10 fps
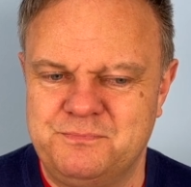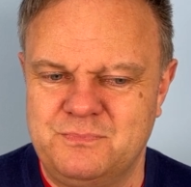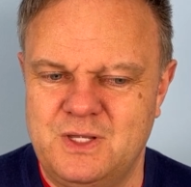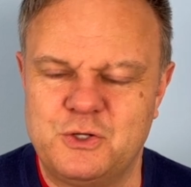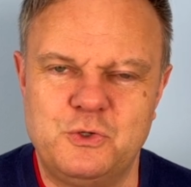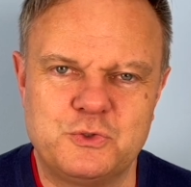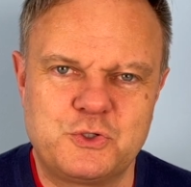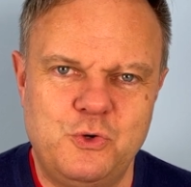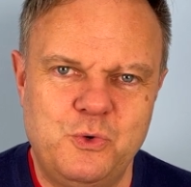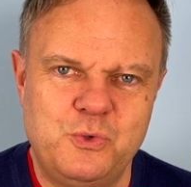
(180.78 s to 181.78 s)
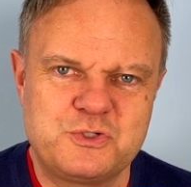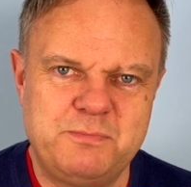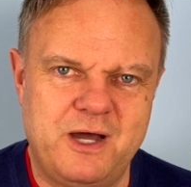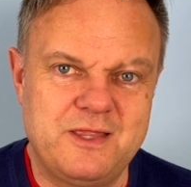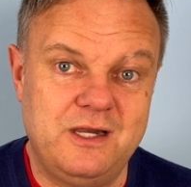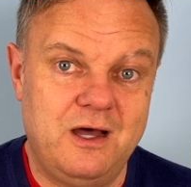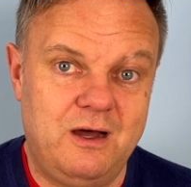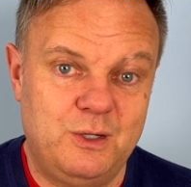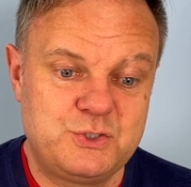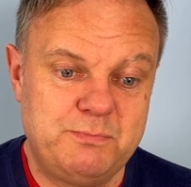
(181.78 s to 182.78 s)
and got caught by the
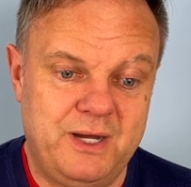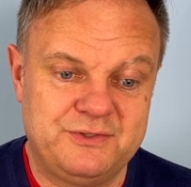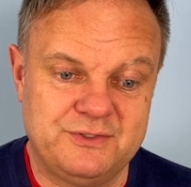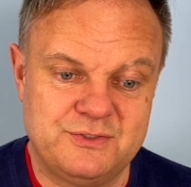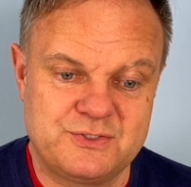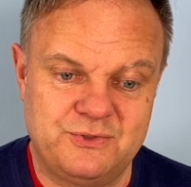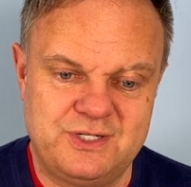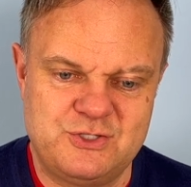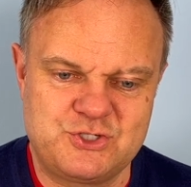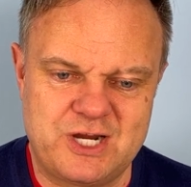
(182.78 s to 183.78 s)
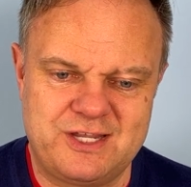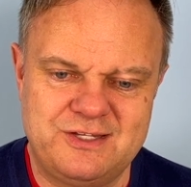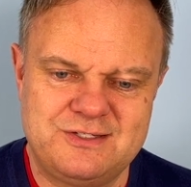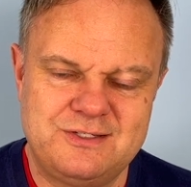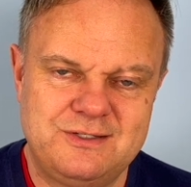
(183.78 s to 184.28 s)
large buttons on his jacket.